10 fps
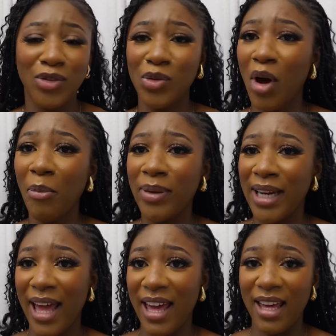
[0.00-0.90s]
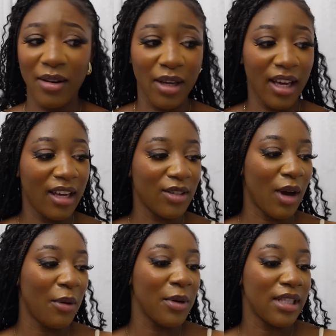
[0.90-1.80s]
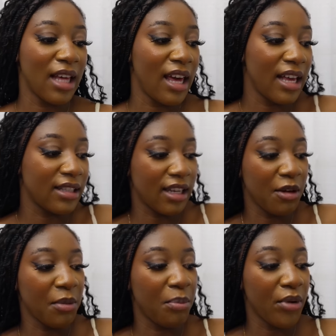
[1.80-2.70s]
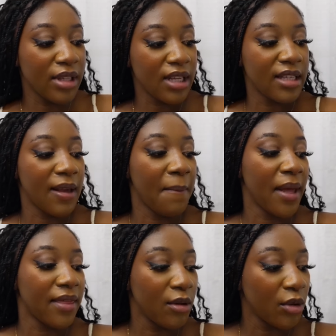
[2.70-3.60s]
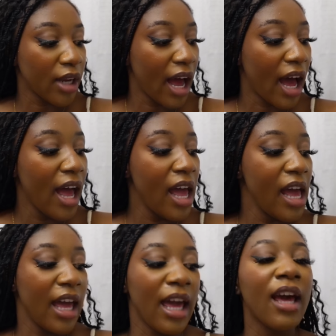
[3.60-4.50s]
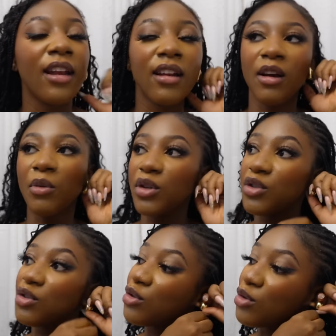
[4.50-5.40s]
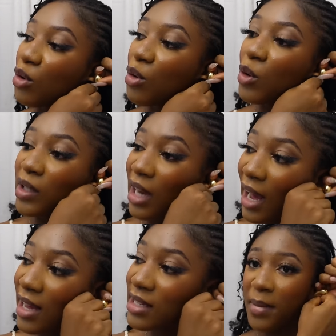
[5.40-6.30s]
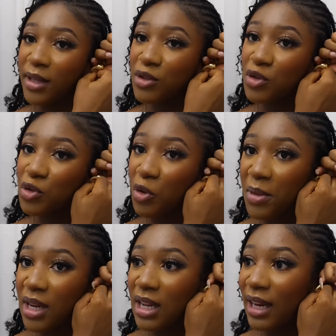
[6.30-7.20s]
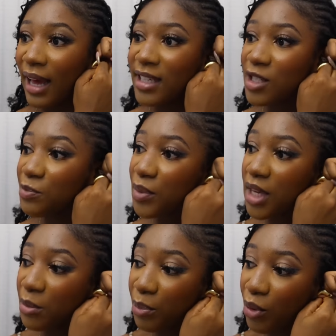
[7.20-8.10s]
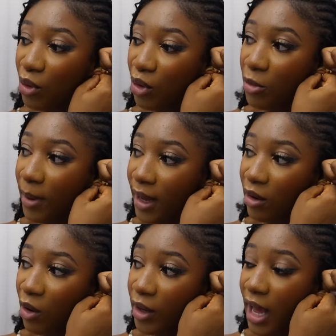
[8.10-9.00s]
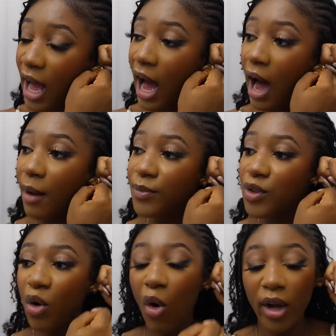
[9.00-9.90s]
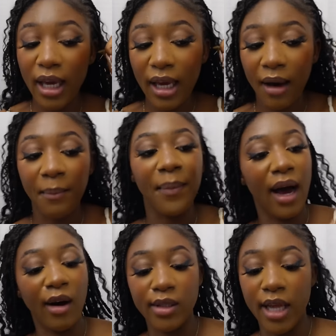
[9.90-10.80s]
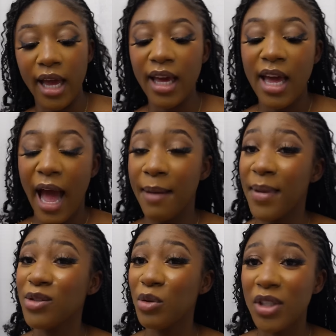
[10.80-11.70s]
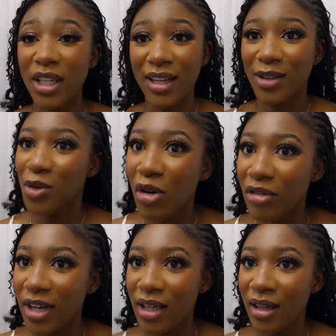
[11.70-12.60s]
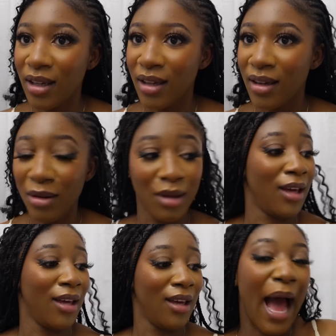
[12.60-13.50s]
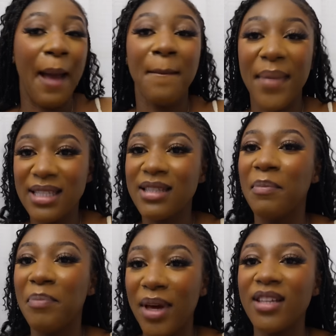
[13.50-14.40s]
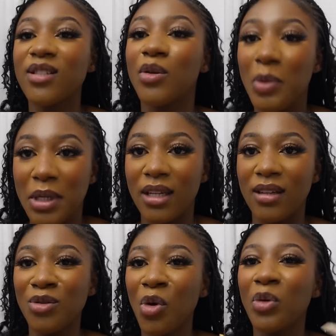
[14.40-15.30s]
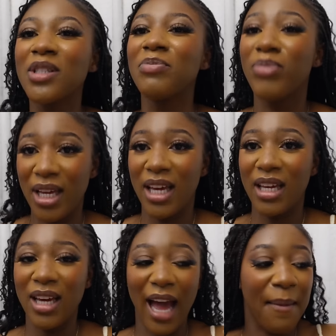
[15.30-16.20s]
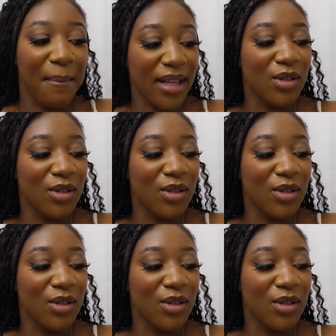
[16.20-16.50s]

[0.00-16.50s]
Do not play. Okay, so I was there yesterday with Princess and Mathilda, and it was so nice. Met so many nice people. Oh my god, I'm talking about like I met Uche Natori Okay, I met the bass queen. Don't play. I met